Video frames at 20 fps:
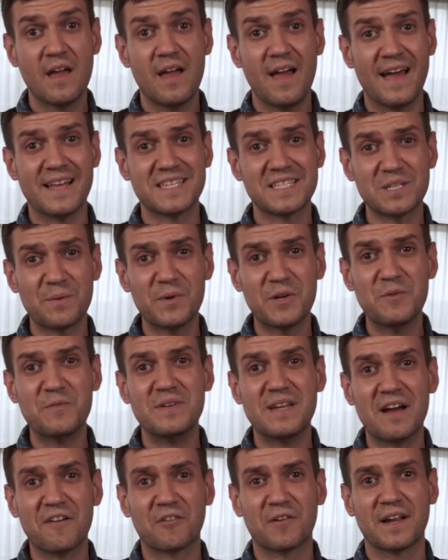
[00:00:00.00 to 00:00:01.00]
As someone who
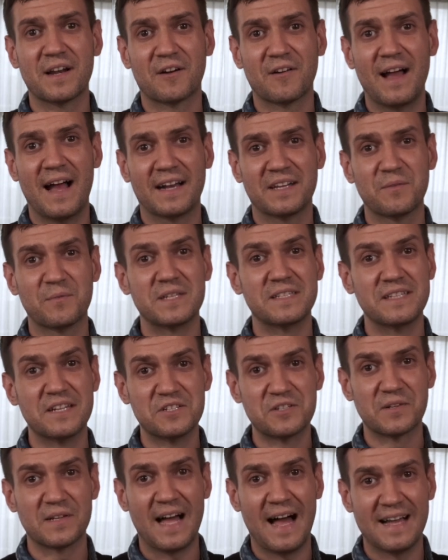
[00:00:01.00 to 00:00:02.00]
never interacted with
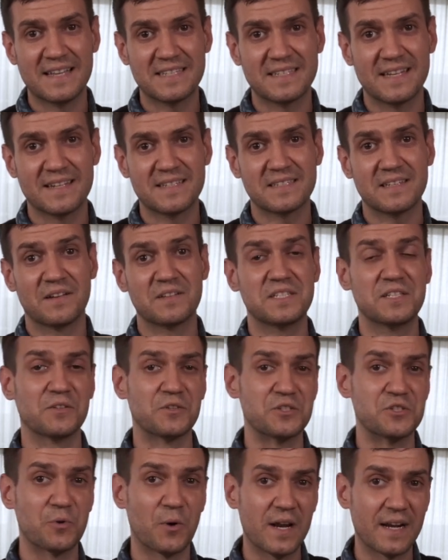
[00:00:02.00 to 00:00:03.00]
digital assets until
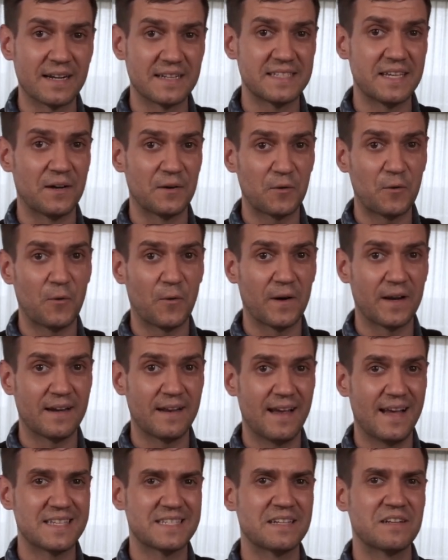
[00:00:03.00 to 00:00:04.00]
joining Telcoin
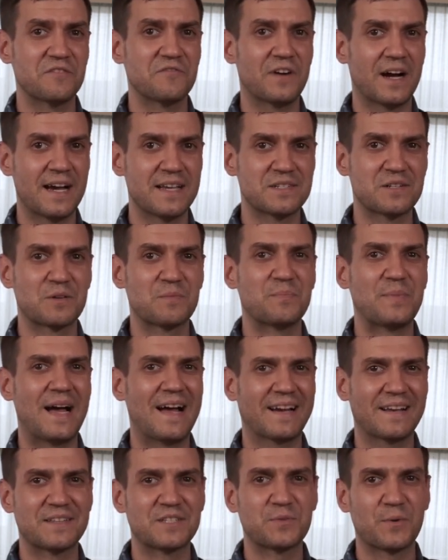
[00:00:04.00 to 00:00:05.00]
as an advisor
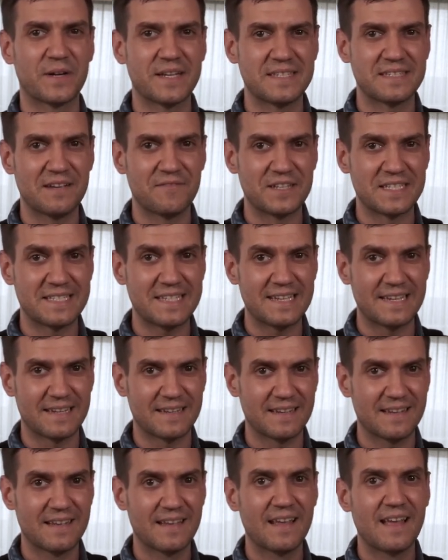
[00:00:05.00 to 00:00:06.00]
back in 2017,
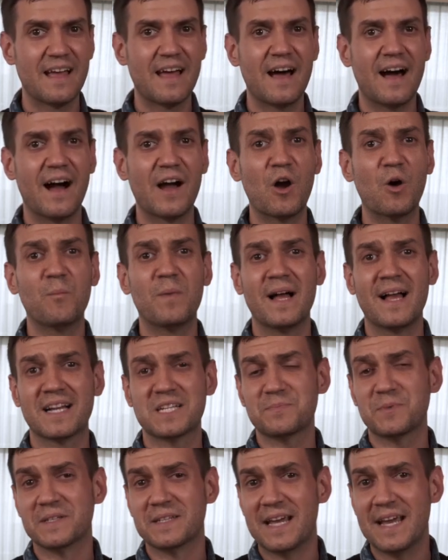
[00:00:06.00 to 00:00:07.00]
I hope my
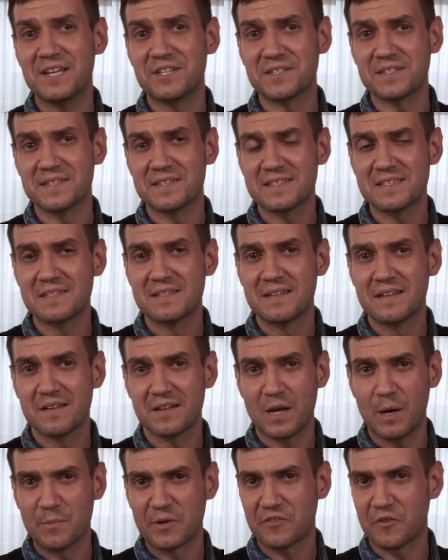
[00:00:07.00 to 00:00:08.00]
explanations,
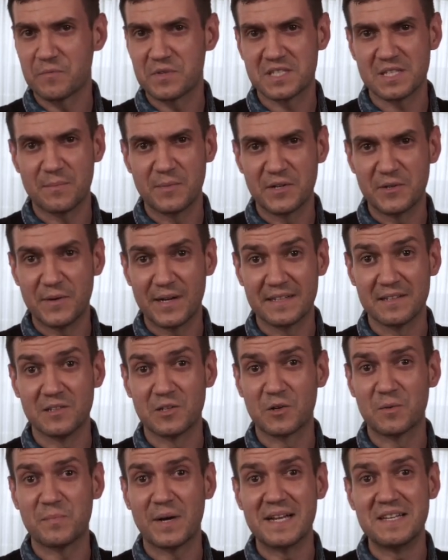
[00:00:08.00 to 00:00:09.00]
coming from someone who had to
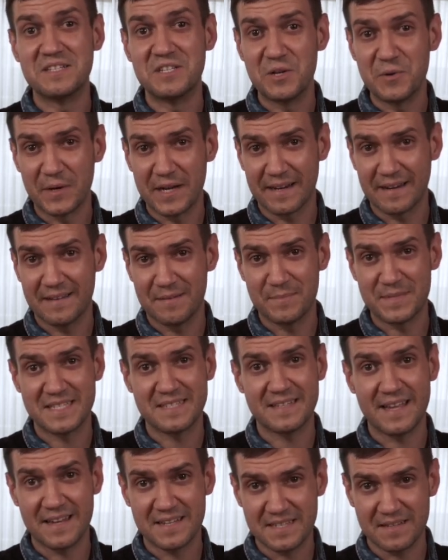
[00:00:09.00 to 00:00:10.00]
learn by doing,
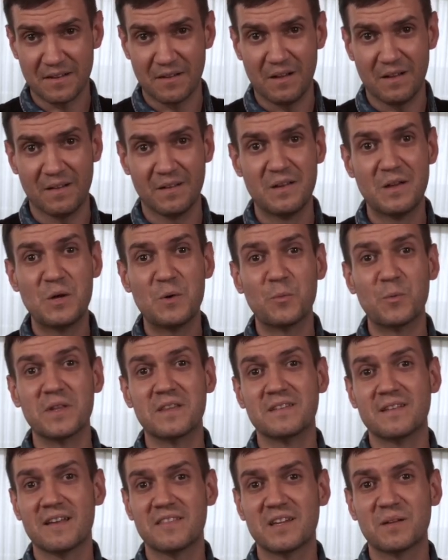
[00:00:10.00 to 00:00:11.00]
mistakes and all, with
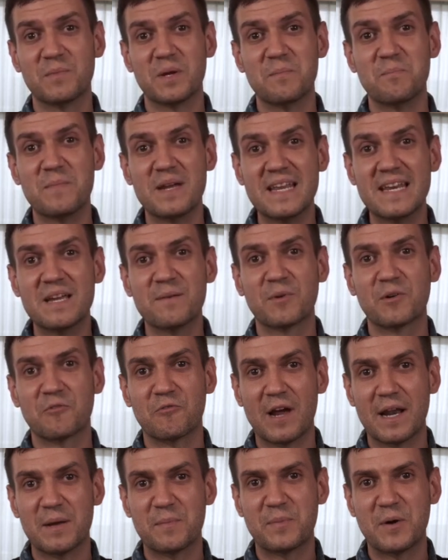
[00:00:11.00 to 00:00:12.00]
nothing but Medium or
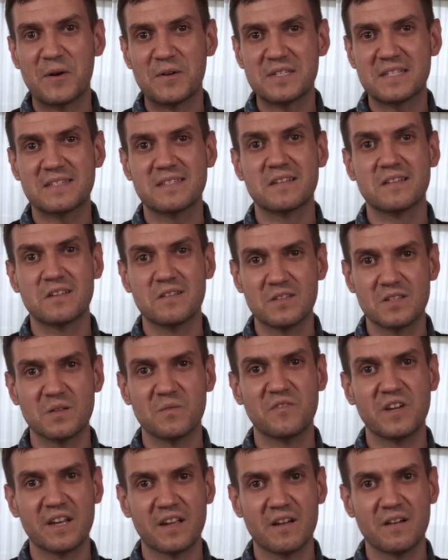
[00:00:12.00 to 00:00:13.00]
Reddit posts and YouTube
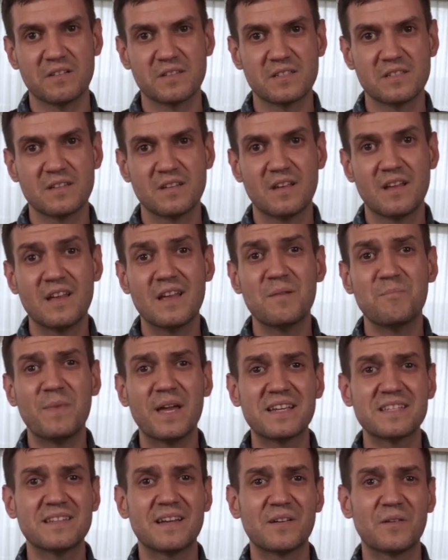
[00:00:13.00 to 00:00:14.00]
videos,
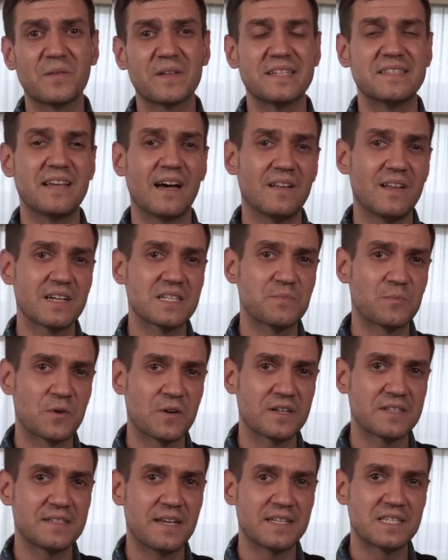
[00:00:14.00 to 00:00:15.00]
makes not only TELx more
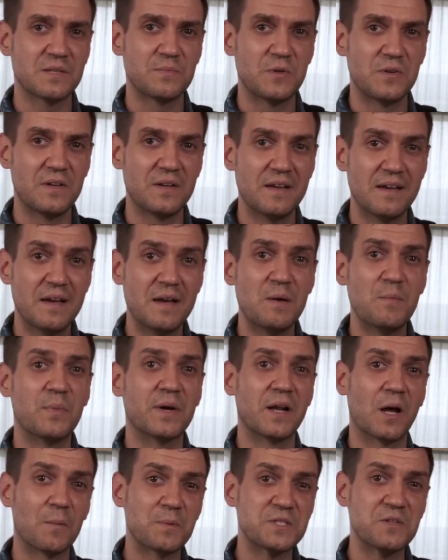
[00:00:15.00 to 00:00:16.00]
accessible, but
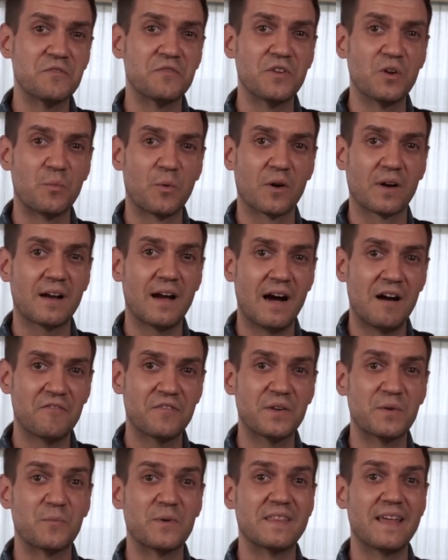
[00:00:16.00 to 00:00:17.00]
helps you feel more
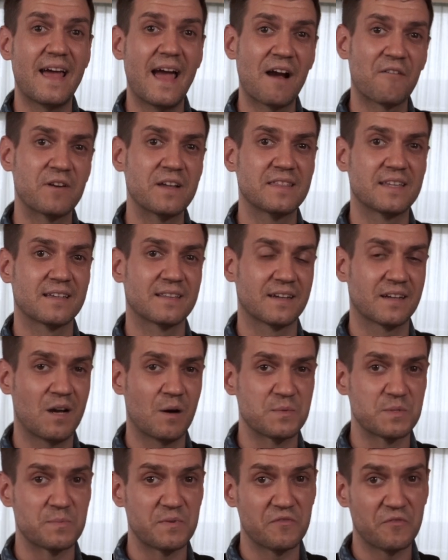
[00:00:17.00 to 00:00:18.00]
confident with everything that
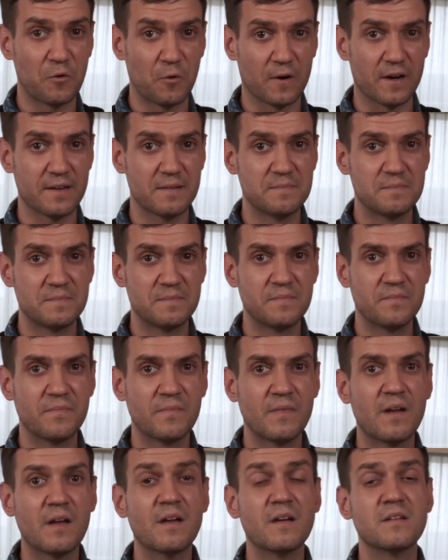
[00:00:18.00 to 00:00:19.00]
comes before it.
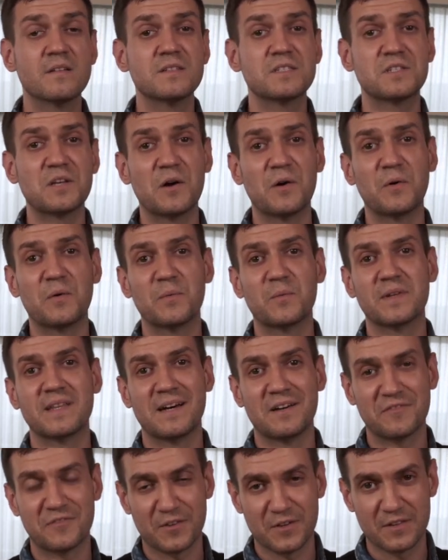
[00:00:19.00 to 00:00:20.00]
So,
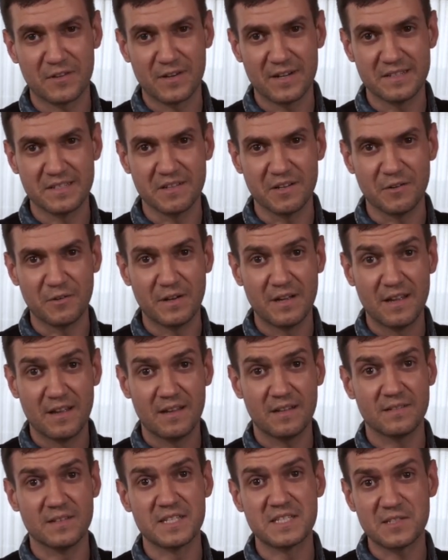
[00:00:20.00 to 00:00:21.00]
without further ado,
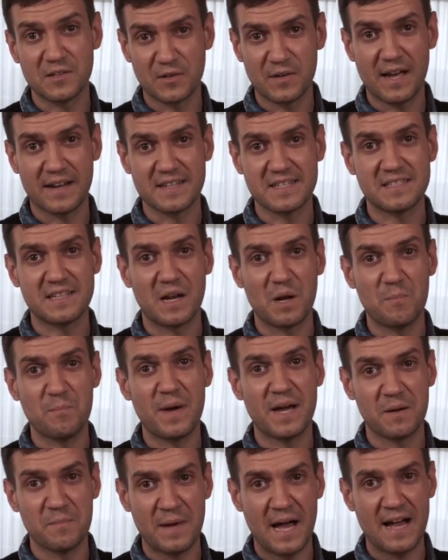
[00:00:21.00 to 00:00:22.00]
let's learn how to set up
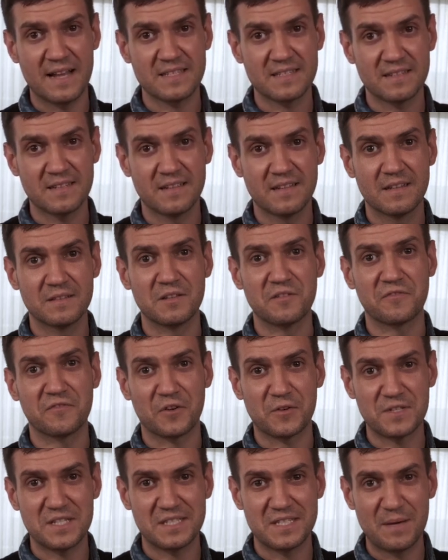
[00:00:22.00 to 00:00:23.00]
MetaMask, the
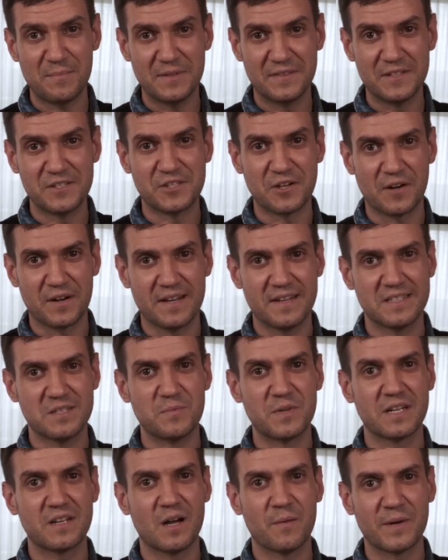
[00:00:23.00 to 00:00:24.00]
first step in the journey to
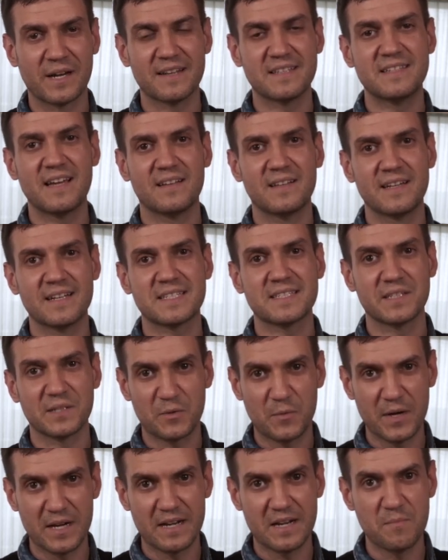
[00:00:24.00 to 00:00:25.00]
becoming a TELx
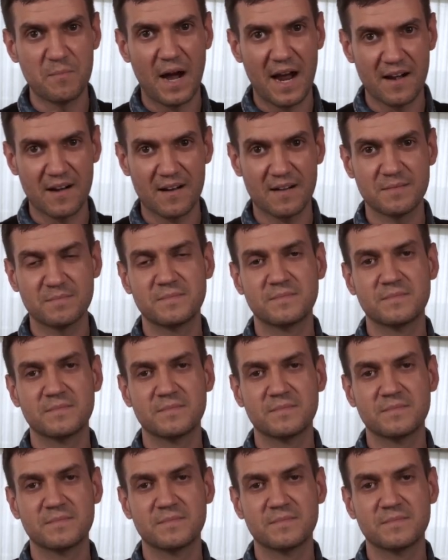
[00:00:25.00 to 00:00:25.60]
liquidity miner.